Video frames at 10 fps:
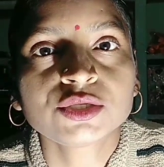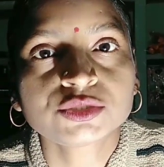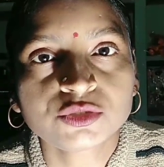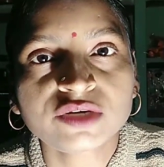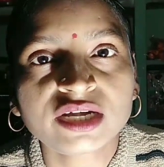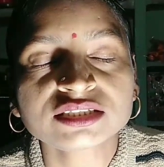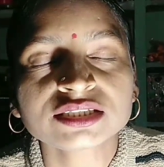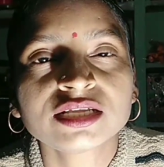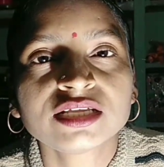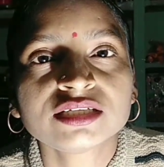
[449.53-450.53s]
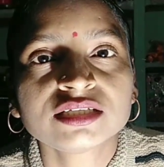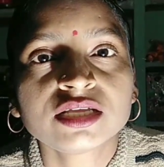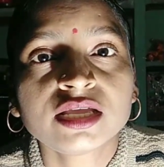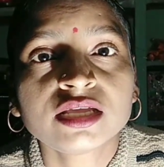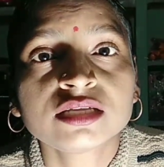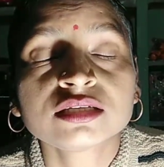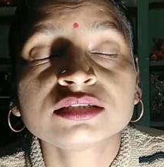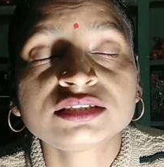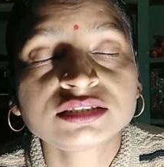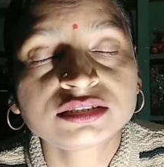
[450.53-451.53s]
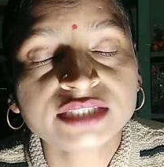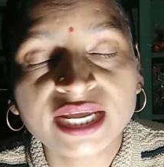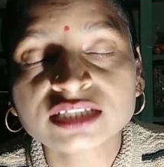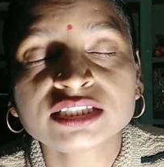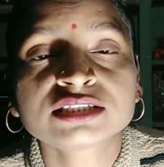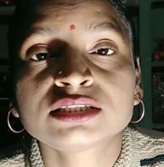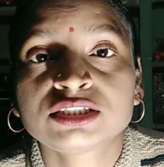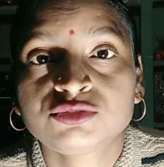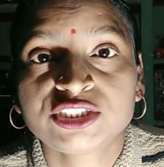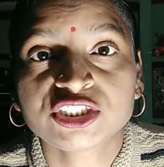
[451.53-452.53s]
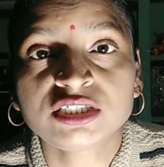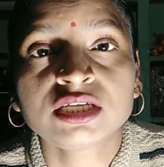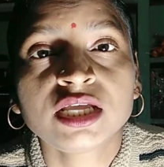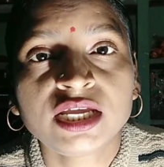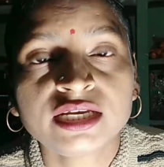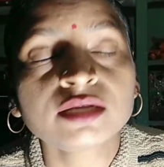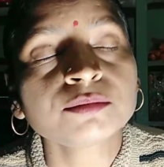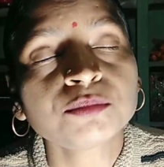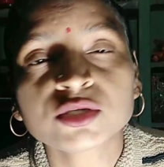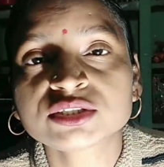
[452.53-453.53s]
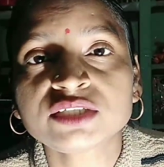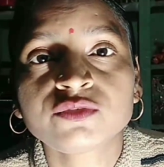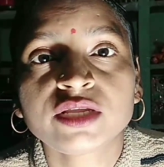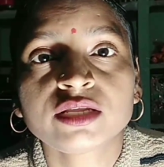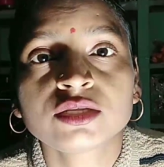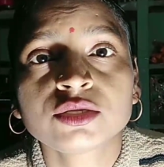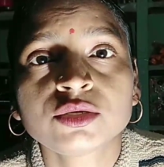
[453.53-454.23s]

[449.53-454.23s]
So friends, take this situation in a positive way.